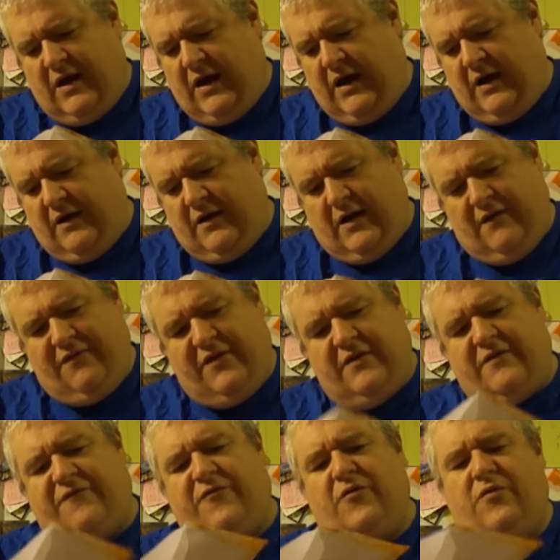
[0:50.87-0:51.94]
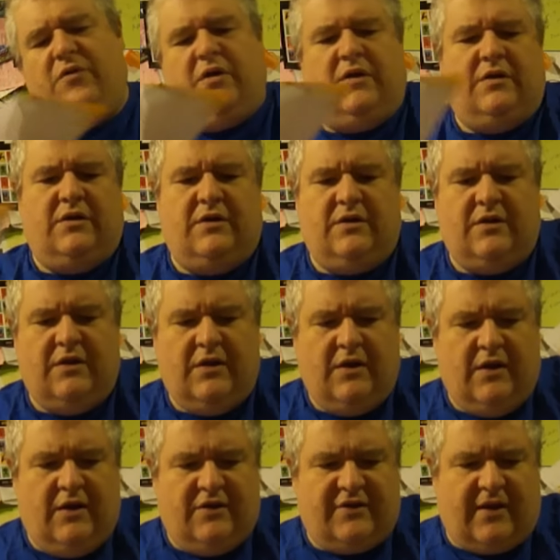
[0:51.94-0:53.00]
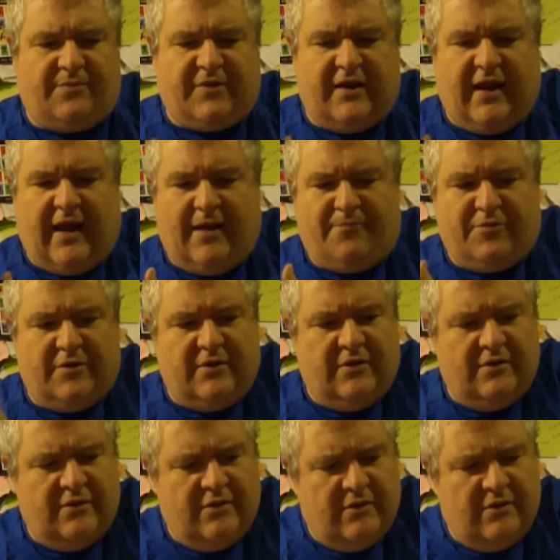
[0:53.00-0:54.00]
uh, of this food. Something happened.